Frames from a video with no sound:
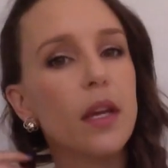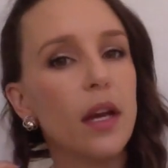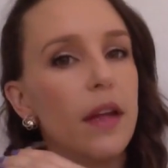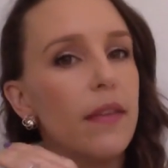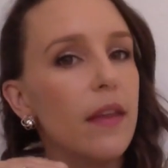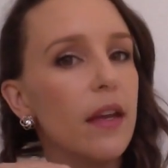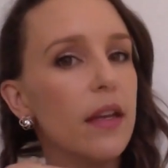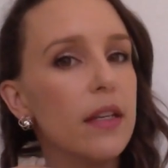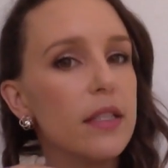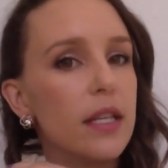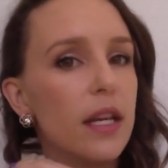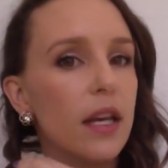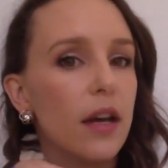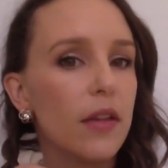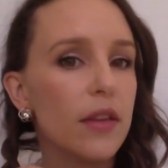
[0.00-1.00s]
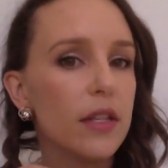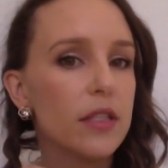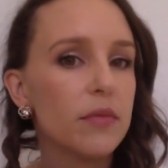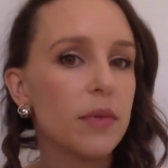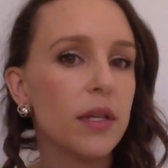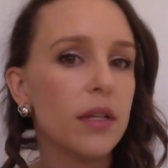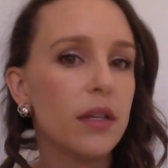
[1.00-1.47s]
and then take out
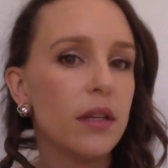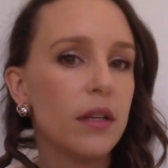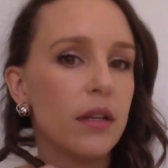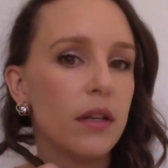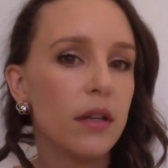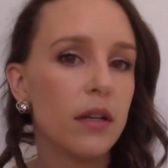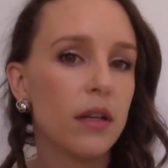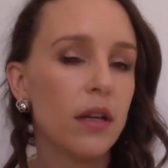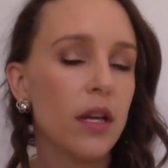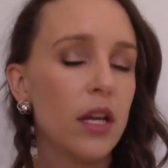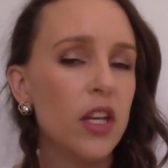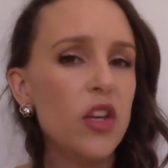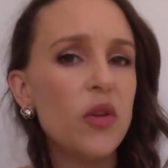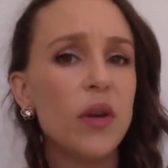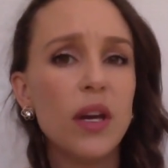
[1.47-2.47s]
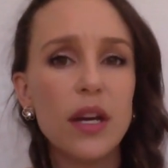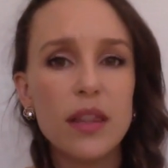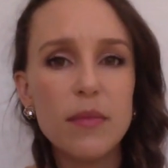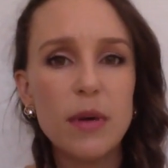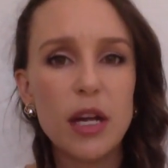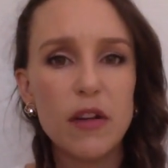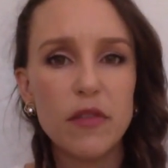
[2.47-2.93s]
this one. You can cut
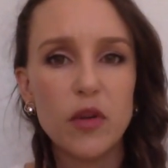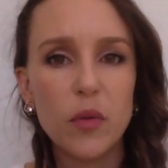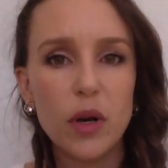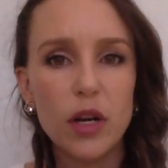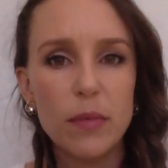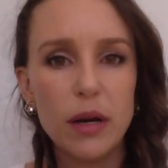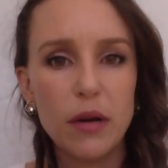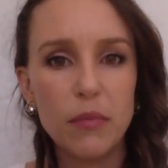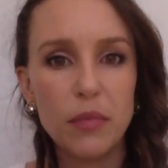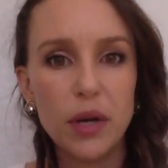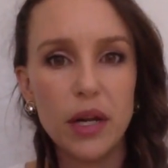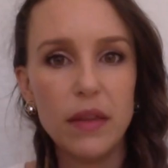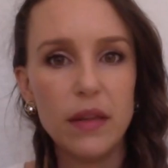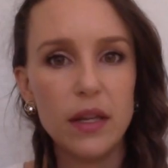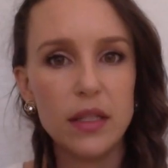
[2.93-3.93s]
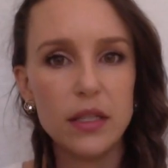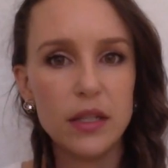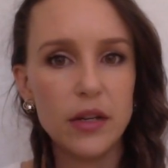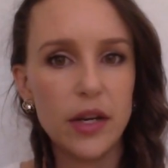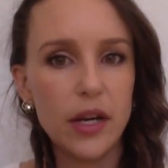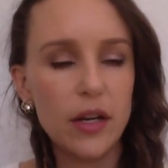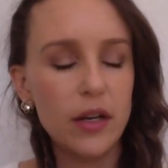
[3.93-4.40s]
them out if you're worried about breaking the ends of
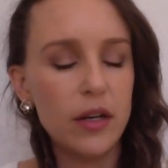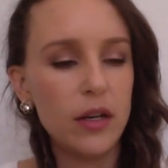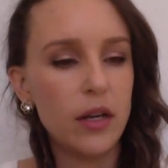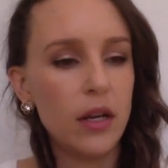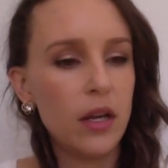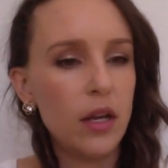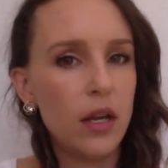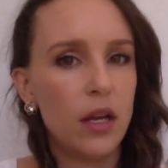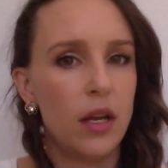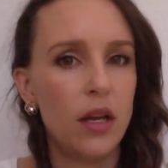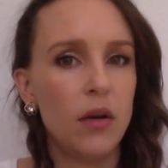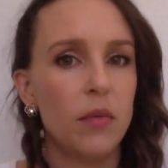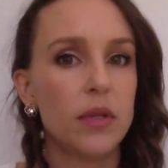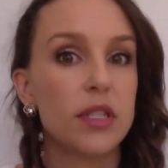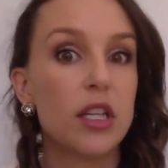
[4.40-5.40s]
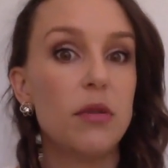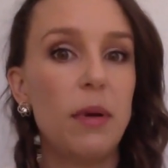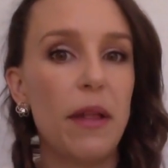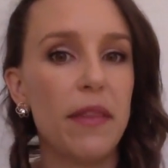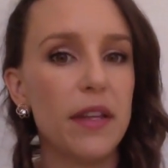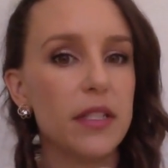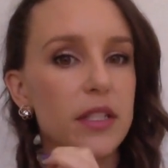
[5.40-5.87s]
your hair. What's good
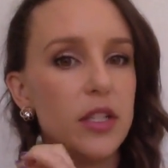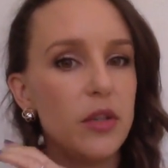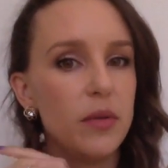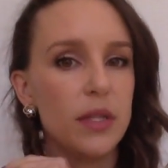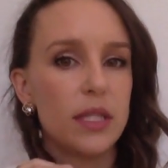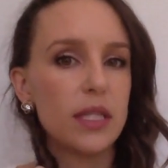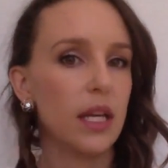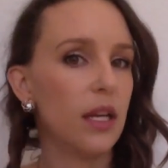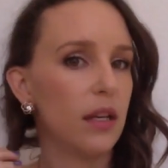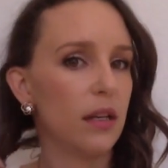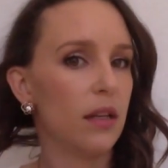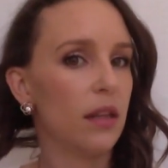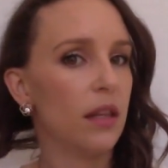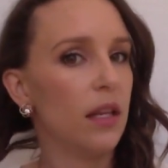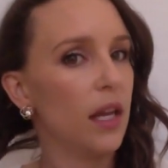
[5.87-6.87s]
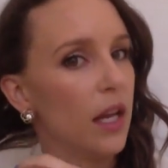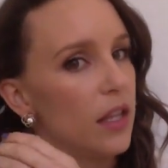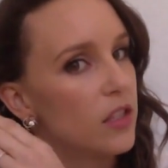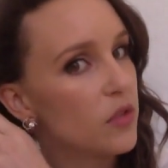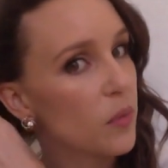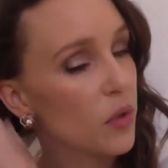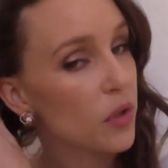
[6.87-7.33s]
about this too is that the
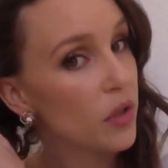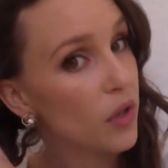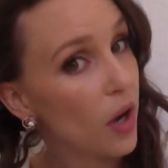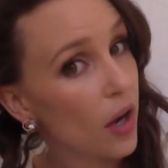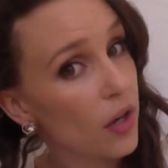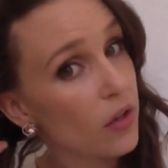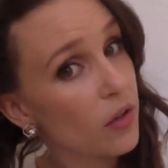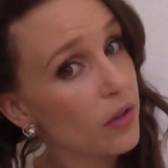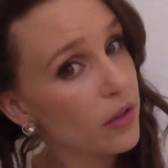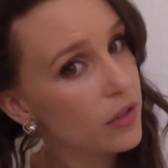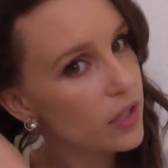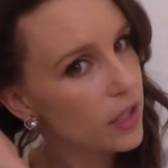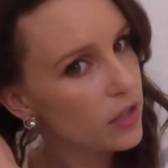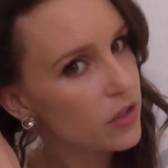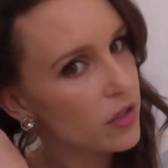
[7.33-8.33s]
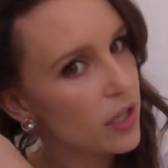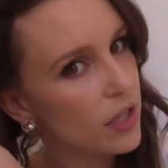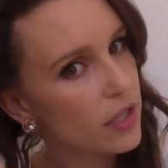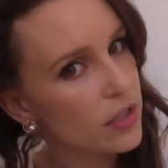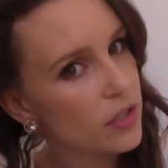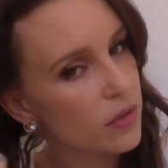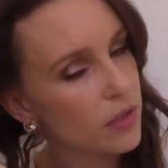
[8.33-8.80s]
ends were not curled yesterday,
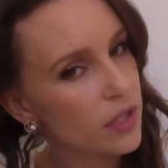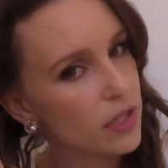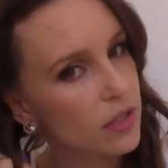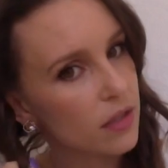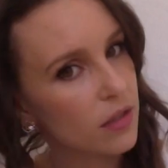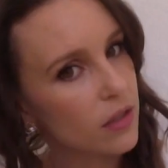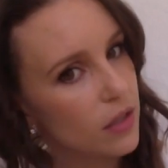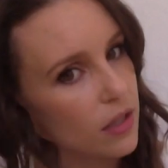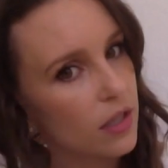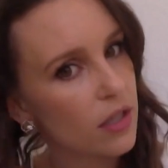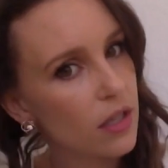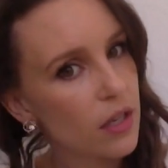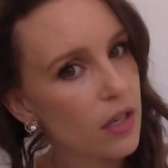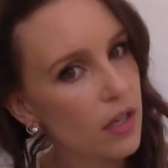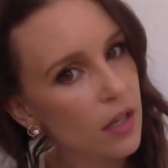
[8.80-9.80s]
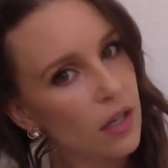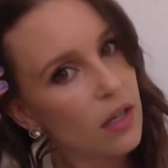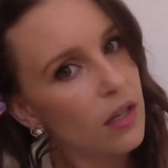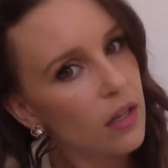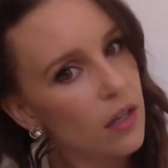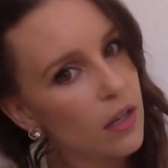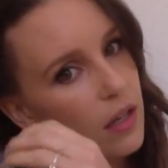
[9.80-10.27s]
so it doesn't look
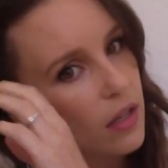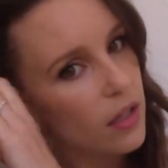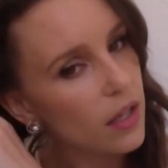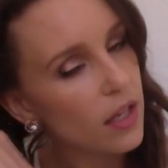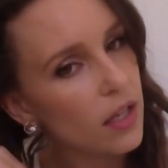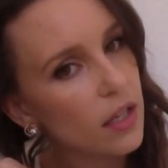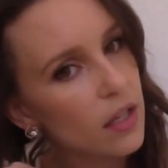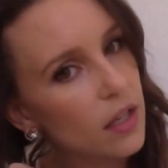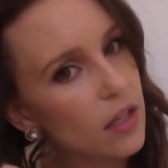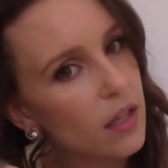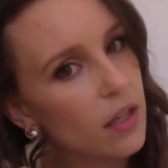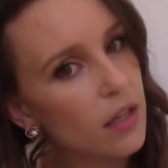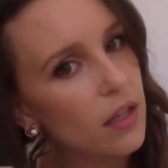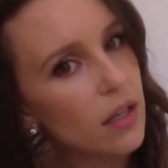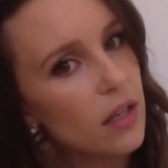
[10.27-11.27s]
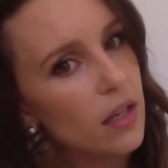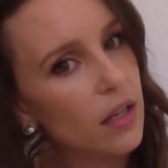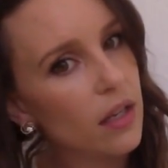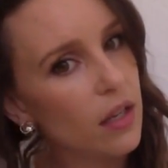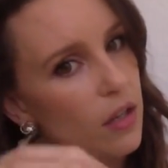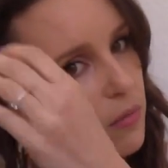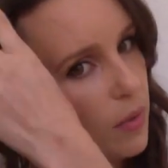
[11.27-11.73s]
like
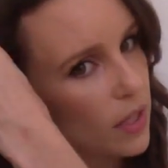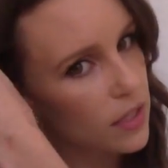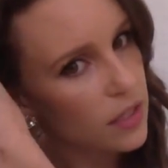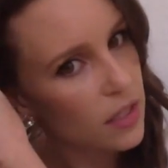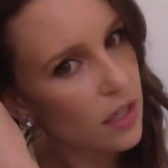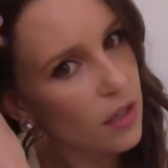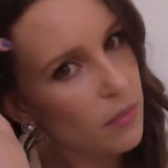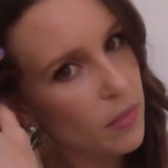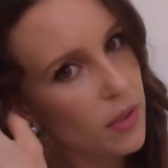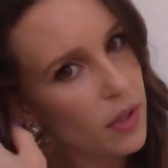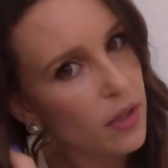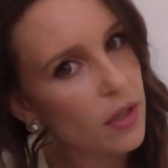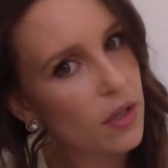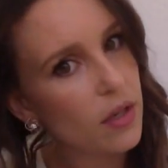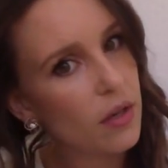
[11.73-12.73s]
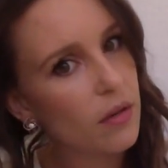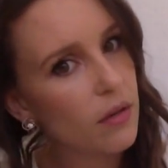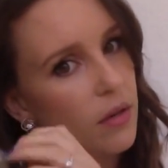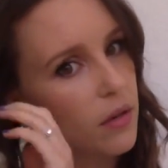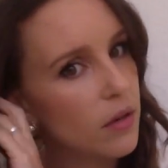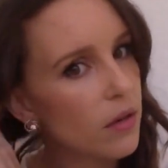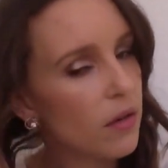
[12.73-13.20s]
you messed it up, you know,
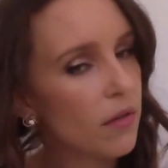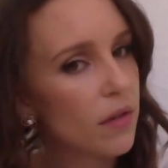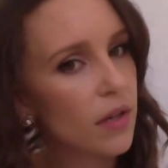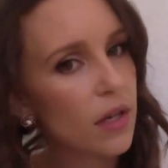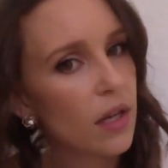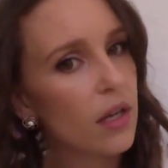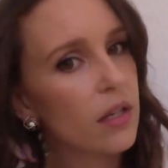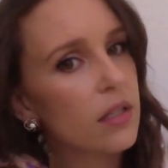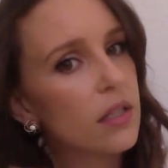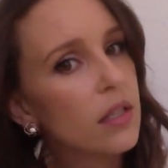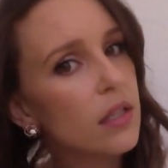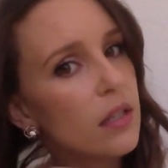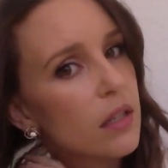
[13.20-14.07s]
overnight.